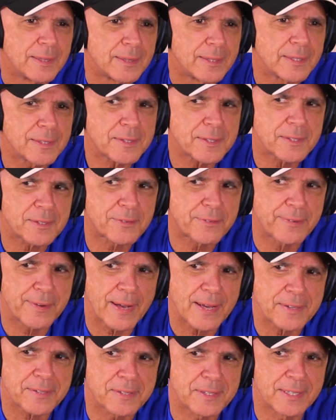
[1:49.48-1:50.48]
This is
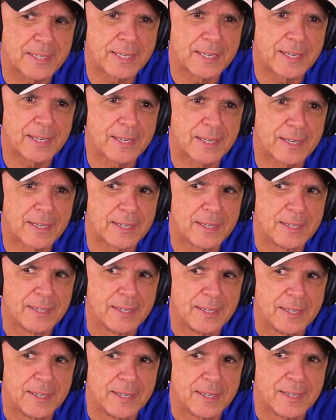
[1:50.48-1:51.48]
fascinating.
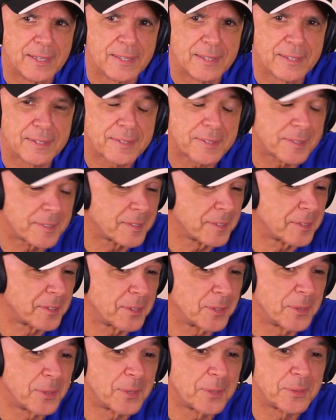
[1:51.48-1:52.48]
This is a
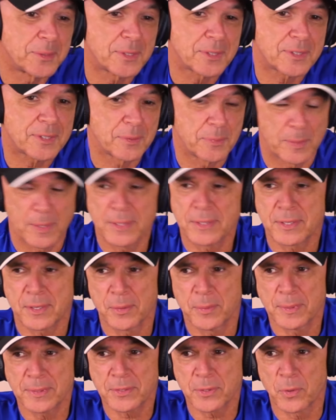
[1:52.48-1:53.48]
dude who just wants he
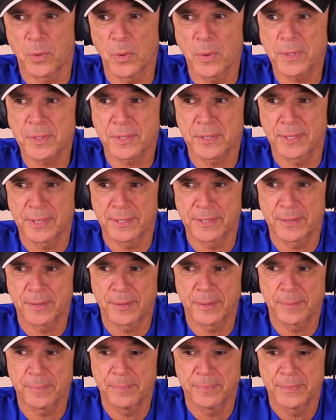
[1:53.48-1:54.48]
wants a horse under
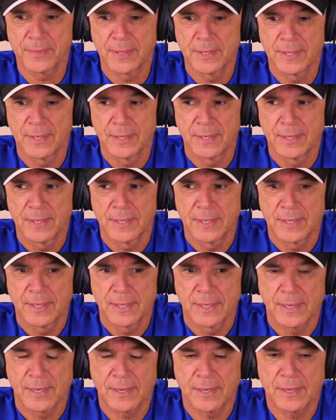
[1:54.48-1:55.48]
him,
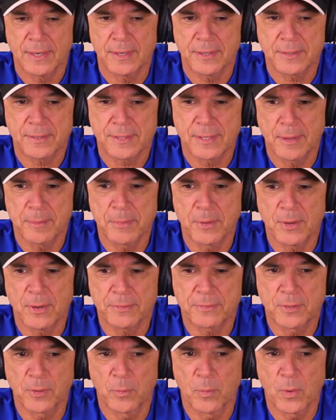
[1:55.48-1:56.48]
uh, send me
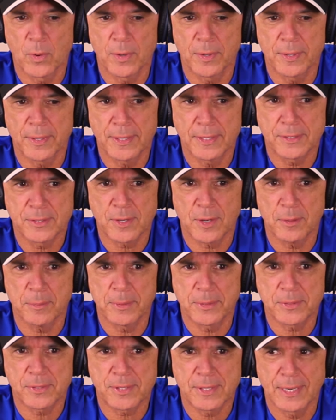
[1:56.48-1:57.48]
off to war He's
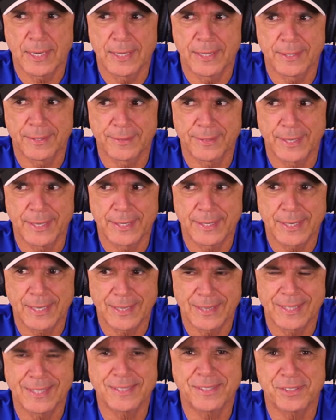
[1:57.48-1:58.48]
almost saying, like,
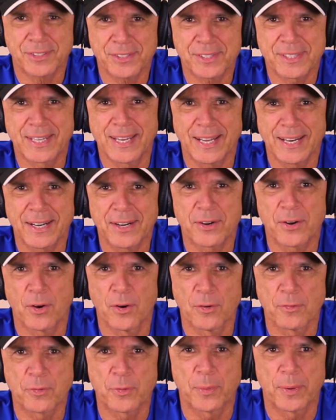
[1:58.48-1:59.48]
let's just get it
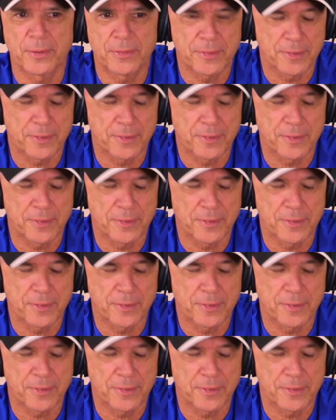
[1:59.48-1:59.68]
over with.